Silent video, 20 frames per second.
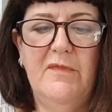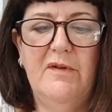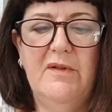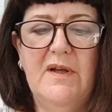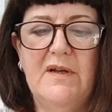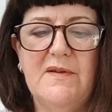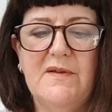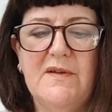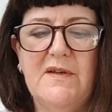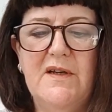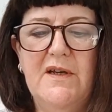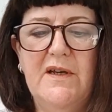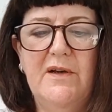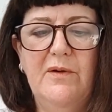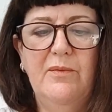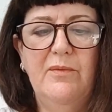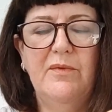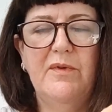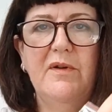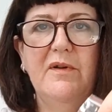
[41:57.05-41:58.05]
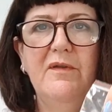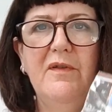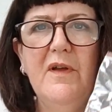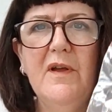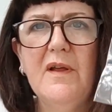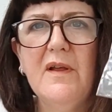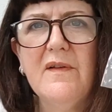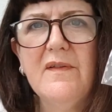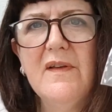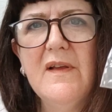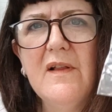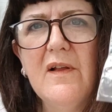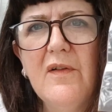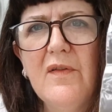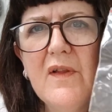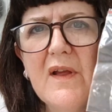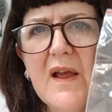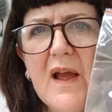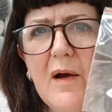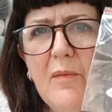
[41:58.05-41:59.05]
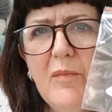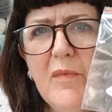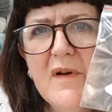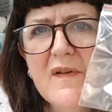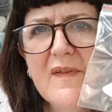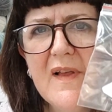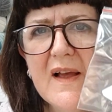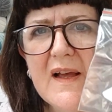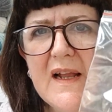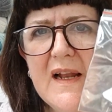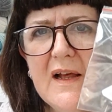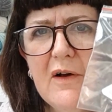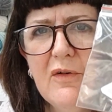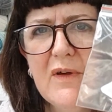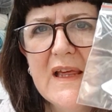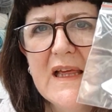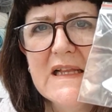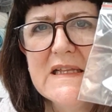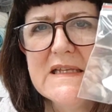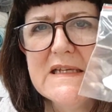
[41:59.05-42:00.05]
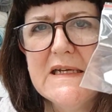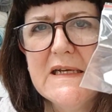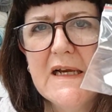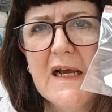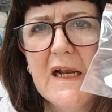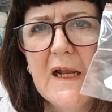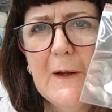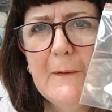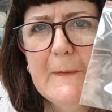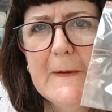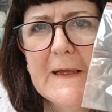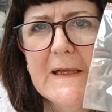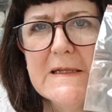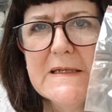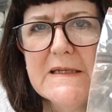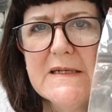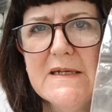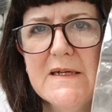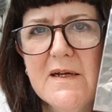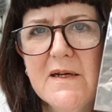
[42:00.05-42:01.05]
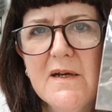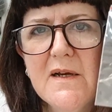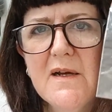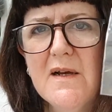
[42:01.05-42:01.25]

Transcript: Oh, that's cute. Don't know if you can see that on the camera. It's like a little kitty. Hello, kitty.